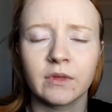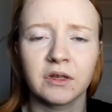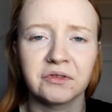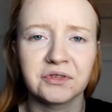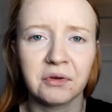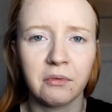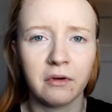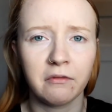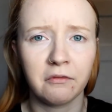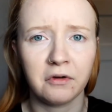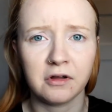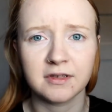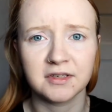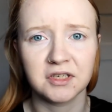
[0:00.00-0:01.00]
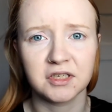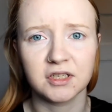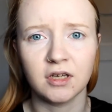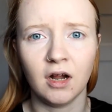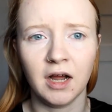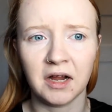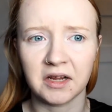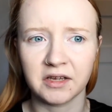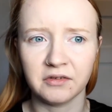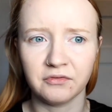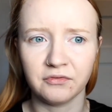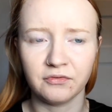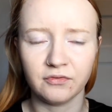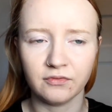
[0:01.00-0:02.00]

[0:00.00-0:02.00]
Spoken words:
So overall this does not give